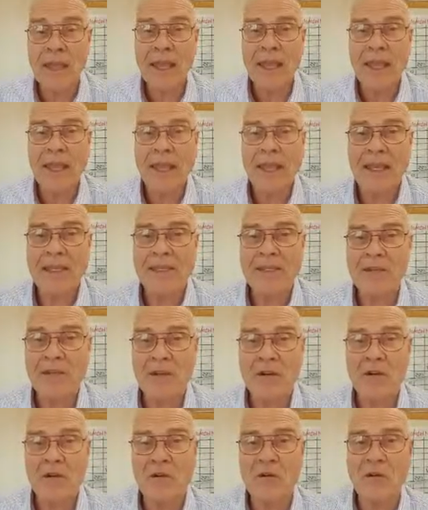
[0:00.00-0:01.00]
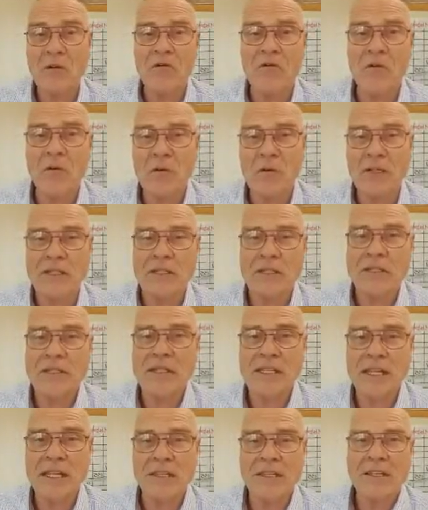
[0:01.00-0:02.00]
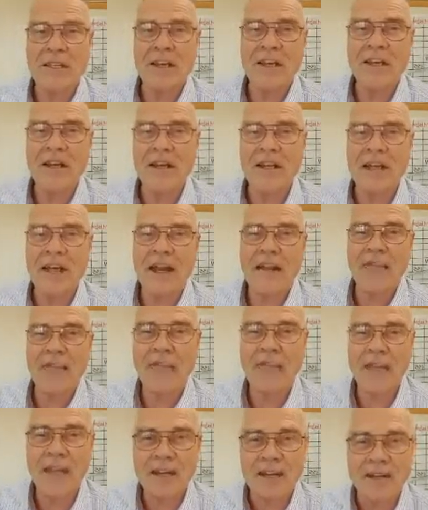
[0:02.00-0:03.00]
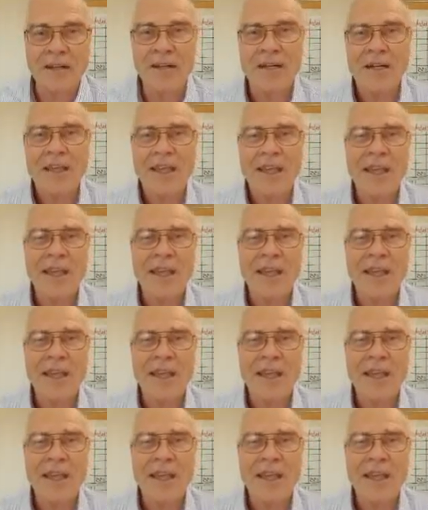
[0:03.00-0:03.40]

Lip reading: And so look forward to seeing a lot of you there.